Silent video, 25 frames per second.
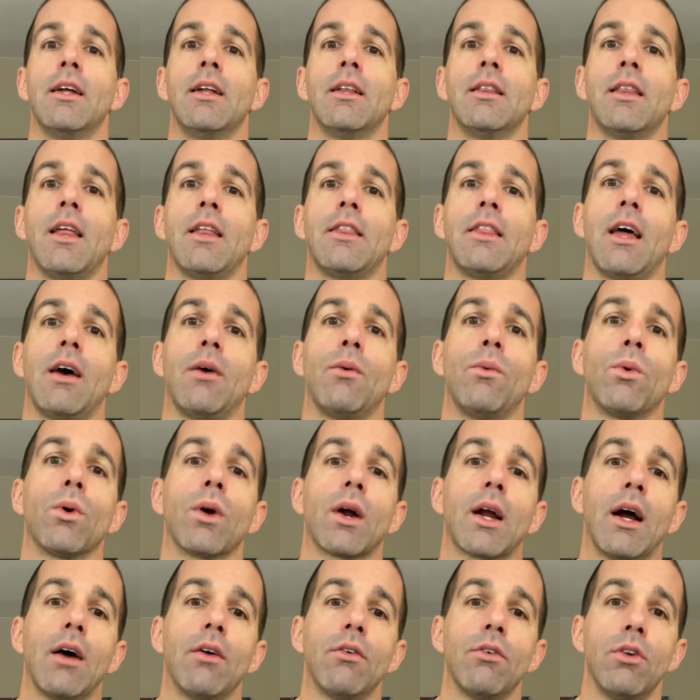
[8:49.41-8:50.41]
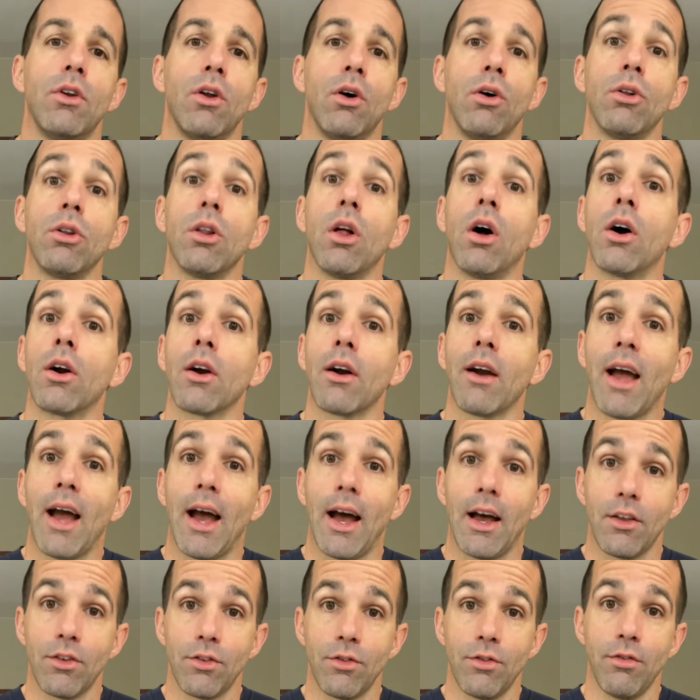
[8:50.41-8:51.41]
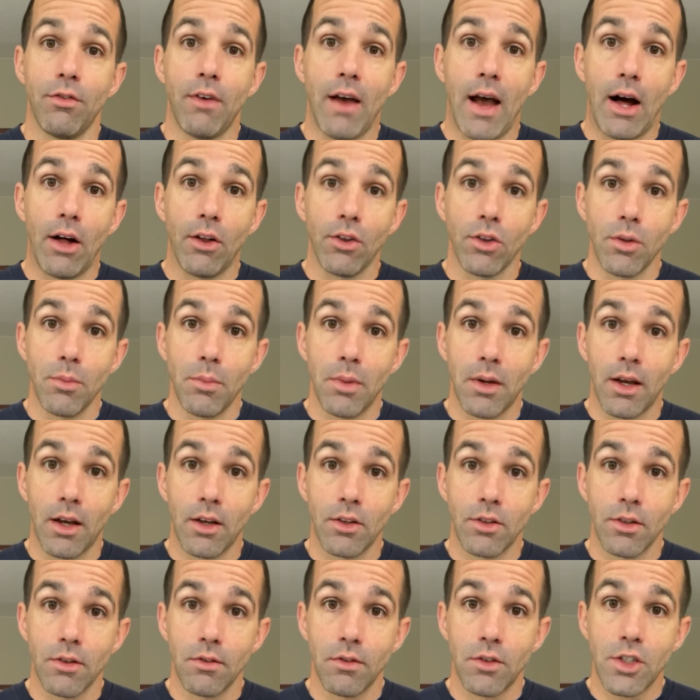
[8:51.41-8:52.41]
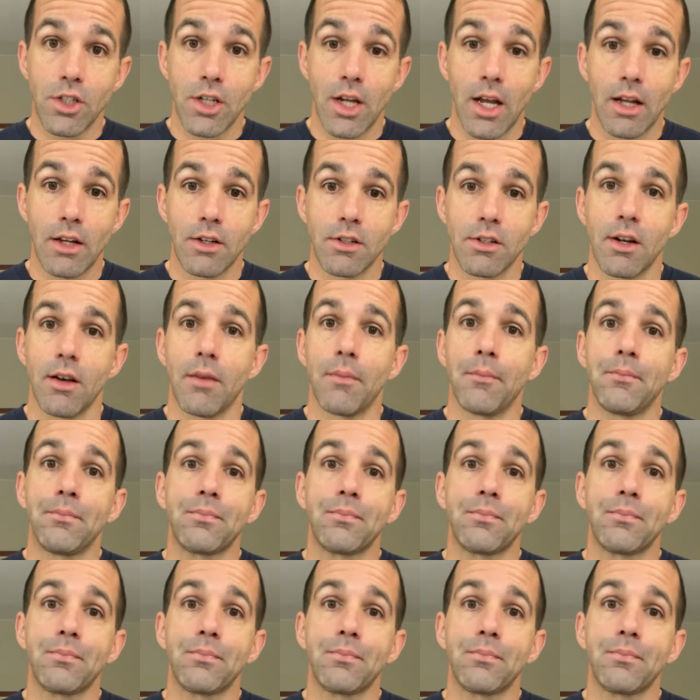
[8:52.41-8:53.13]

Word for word: that that workout no longer has value because you've changed it.